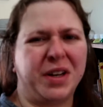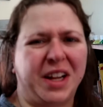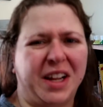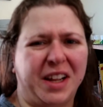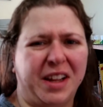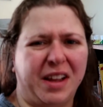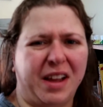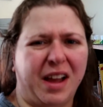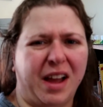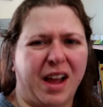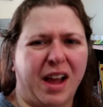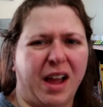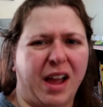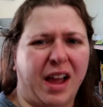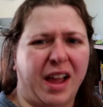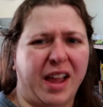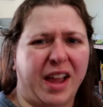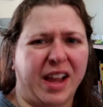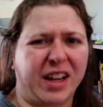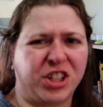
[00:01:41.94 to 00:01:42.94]
But
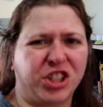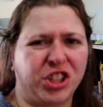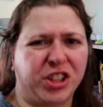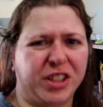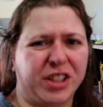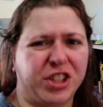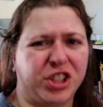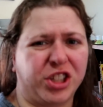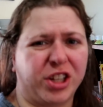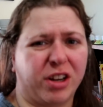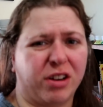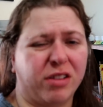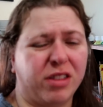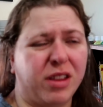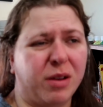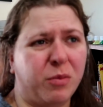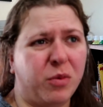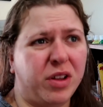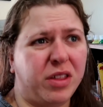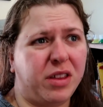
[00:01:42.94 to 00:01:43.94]
I actually shared
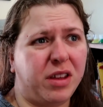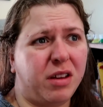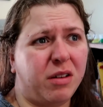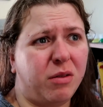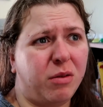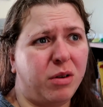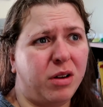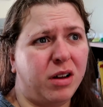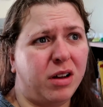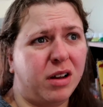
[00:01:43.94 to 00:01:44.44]
them with you?